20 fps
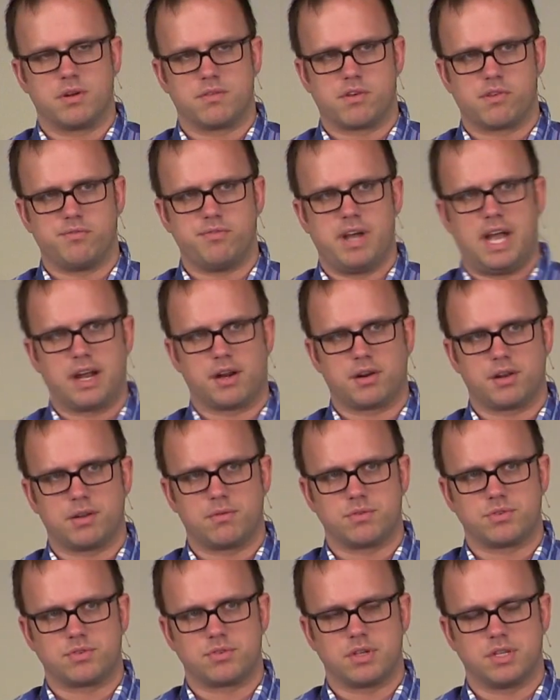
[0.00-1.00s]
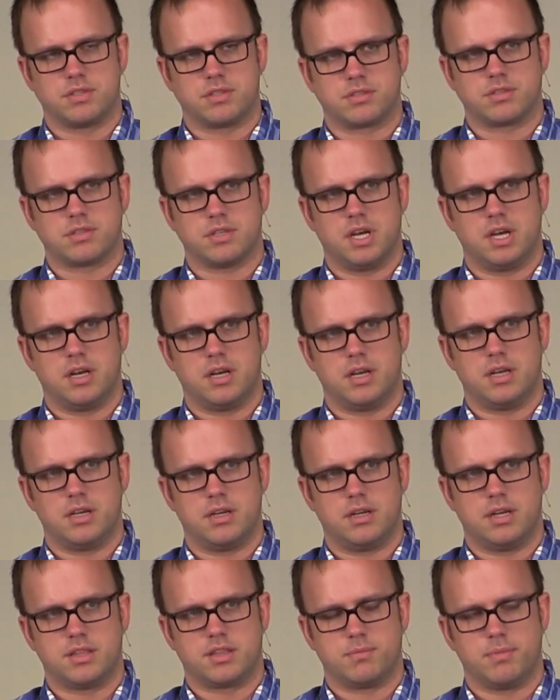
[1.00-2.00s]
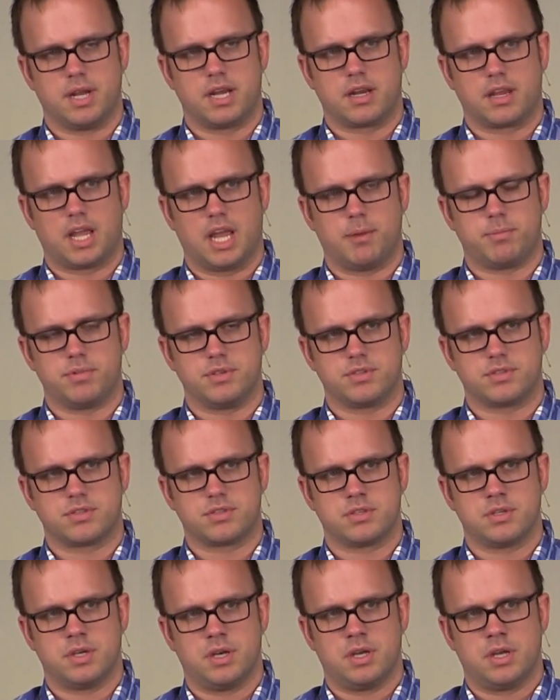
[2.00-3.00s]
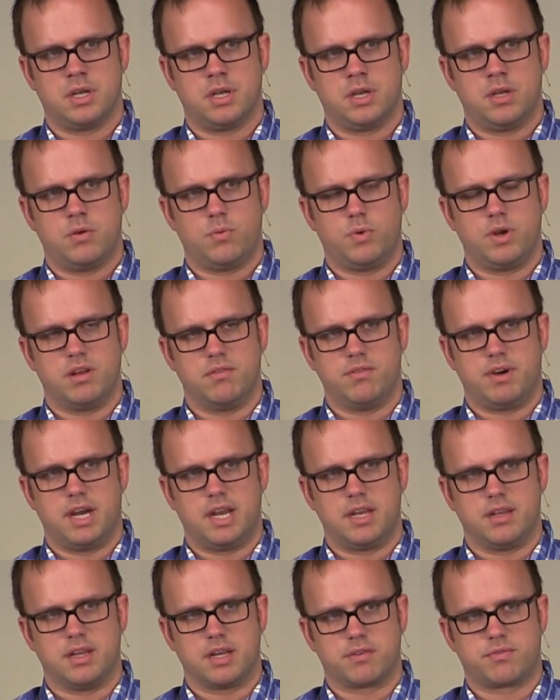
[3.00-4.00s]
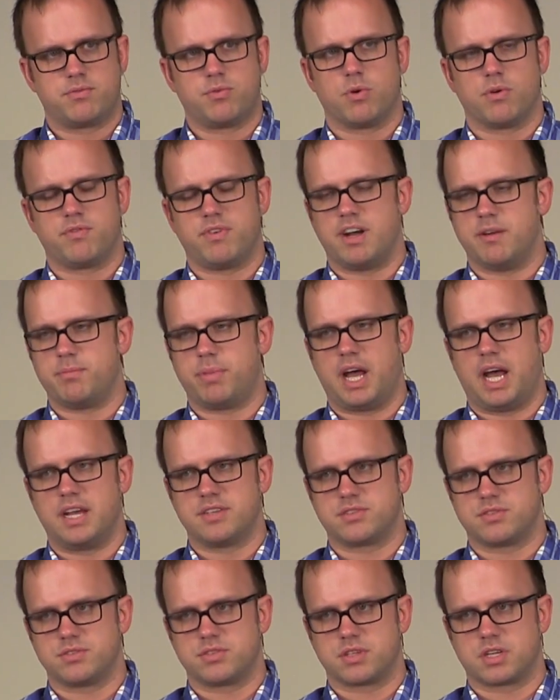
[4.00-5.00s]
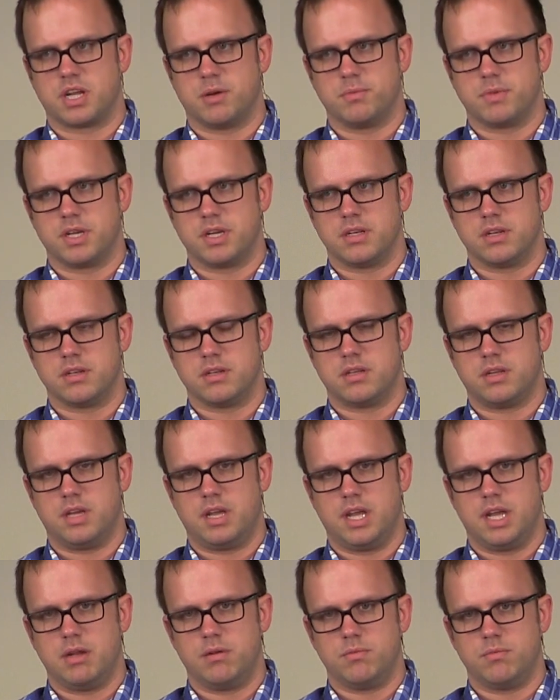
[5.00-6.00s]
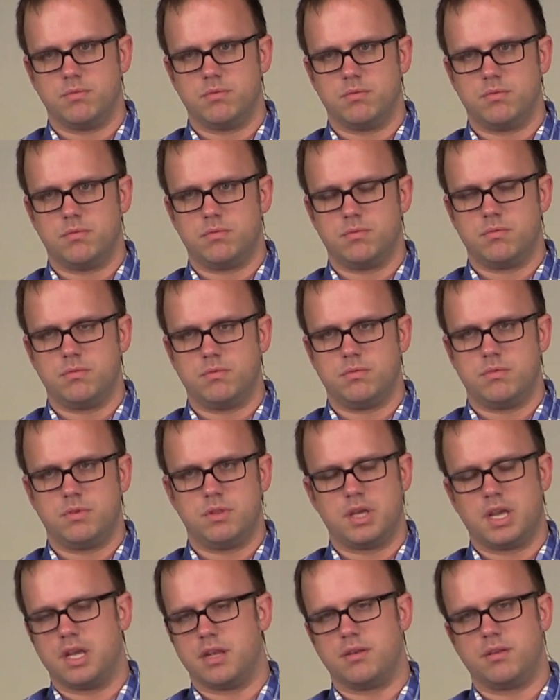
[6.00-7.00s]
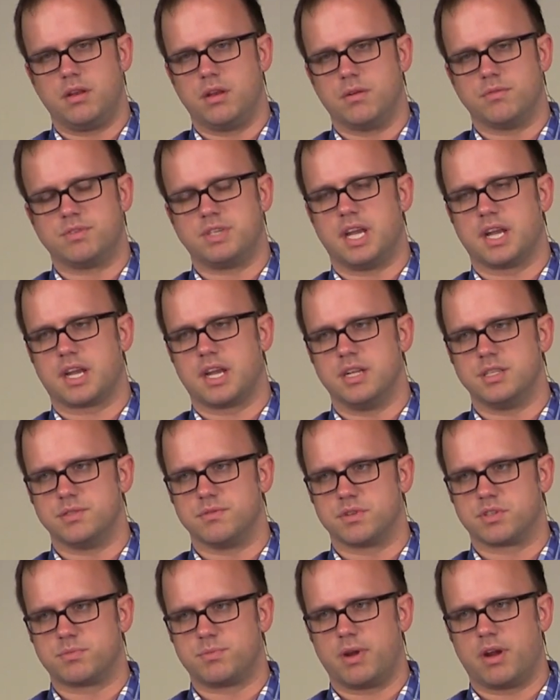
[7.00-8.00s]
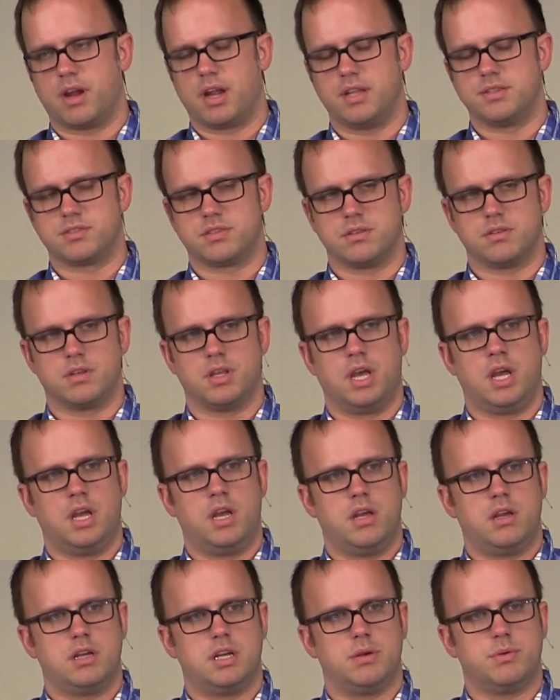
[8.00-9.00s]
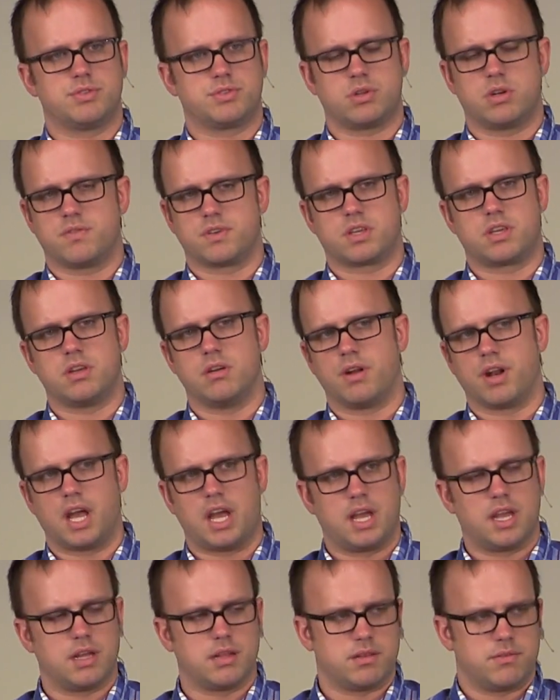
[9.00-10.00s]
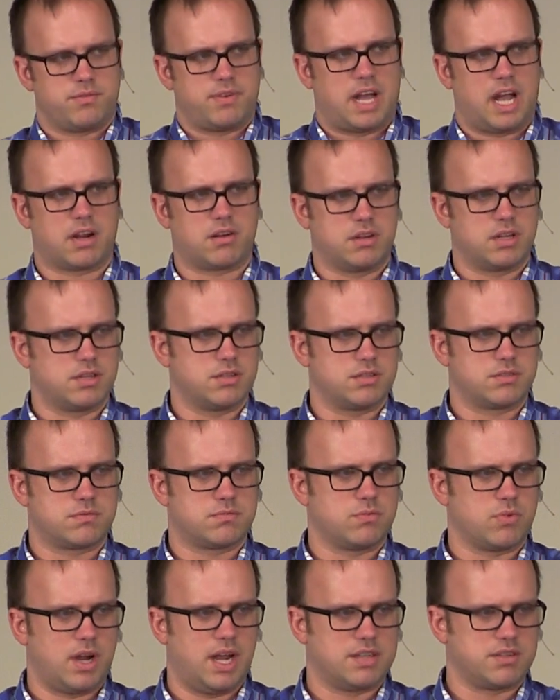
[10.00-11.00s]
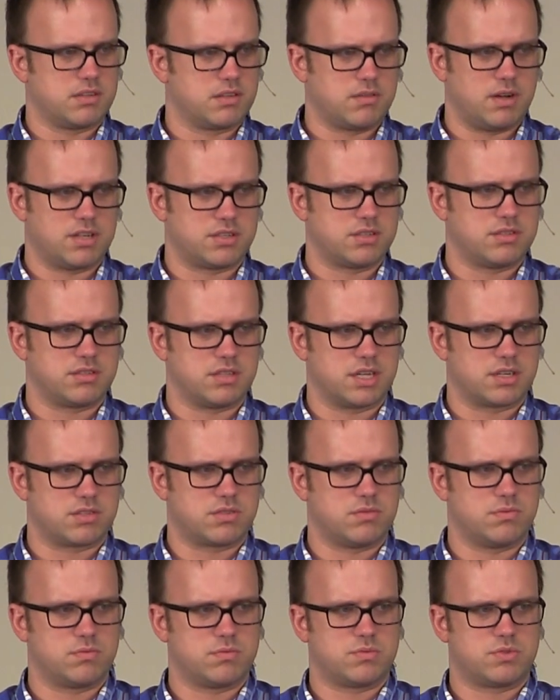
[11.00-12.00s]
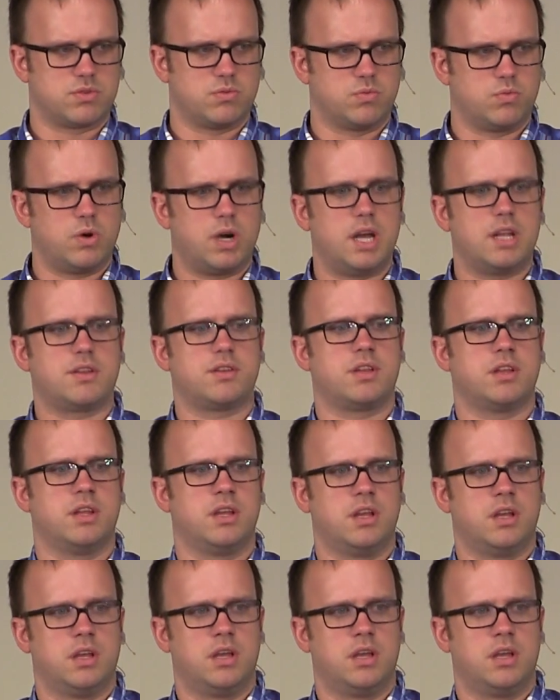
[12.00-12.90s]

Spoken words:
one of our faculty retreats at the main campus, we invited like 4 or 5 pastors to come in, and they had decades of experience, and it was sort of a Q&A, and the faculty just were asking questions like, so what